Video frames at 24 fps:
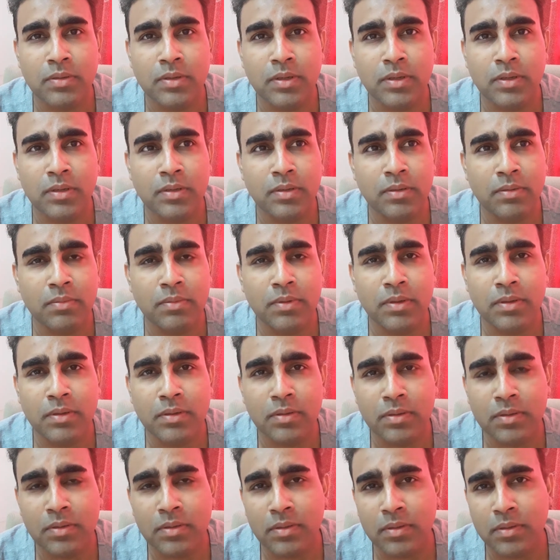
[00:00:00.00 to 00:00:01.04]
a
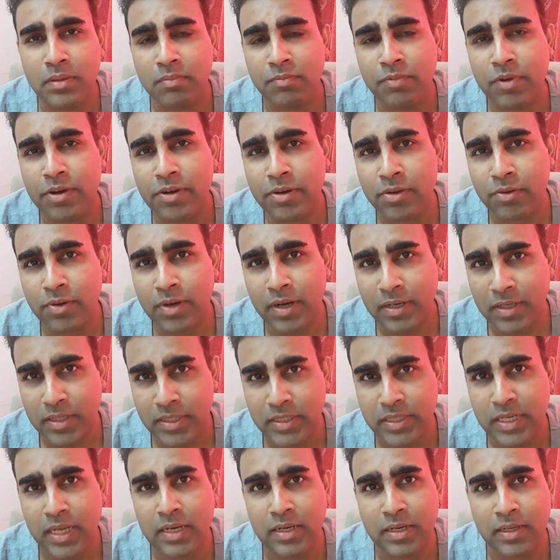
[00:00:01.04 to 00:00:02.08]
very good
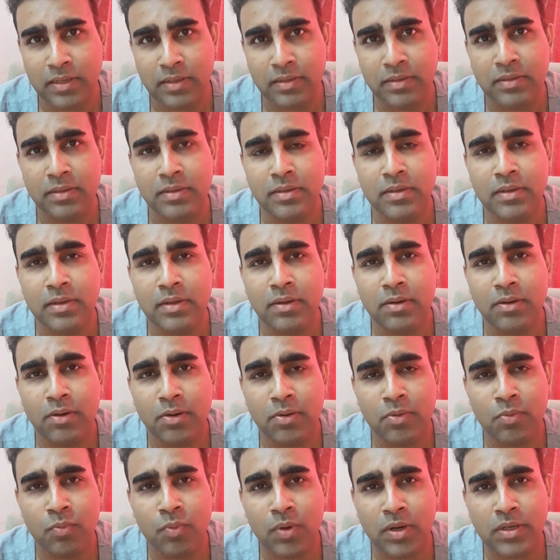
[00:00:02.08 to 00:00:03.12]
understanding
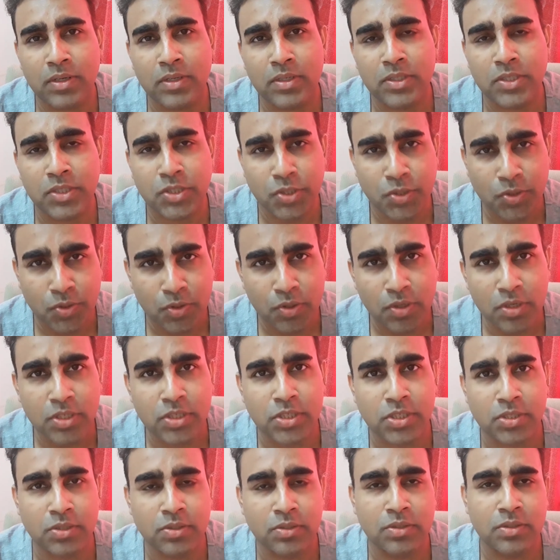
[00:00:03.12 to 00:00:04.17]
on what
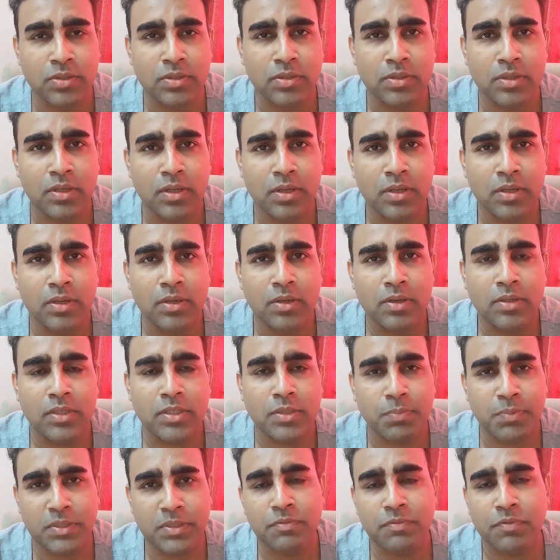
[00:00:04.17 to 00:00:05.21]
astrology,
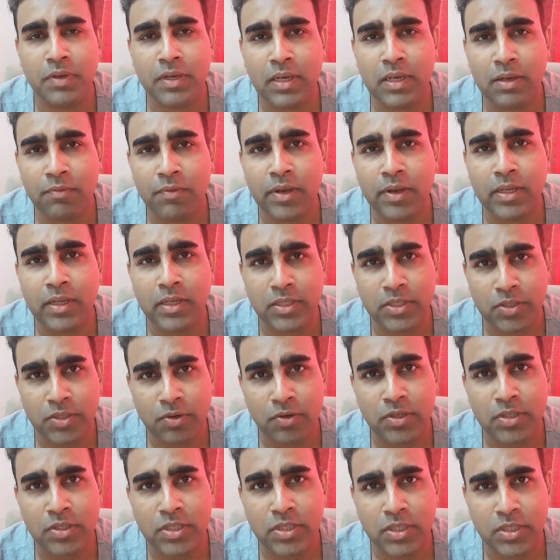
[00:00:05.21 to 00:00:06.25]
specifically Vedic
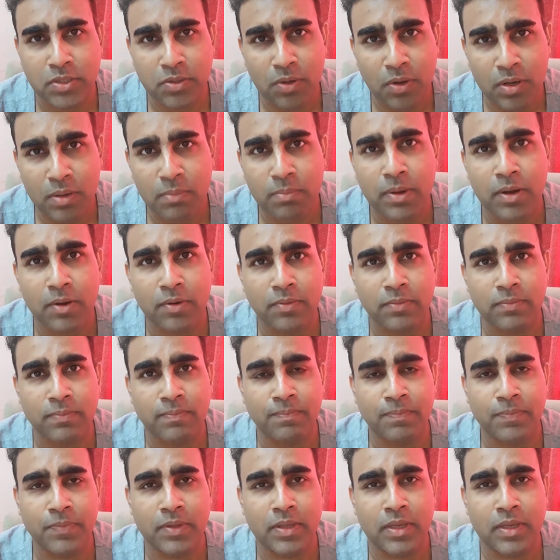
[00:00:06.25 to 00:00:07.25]
astrology, is all about.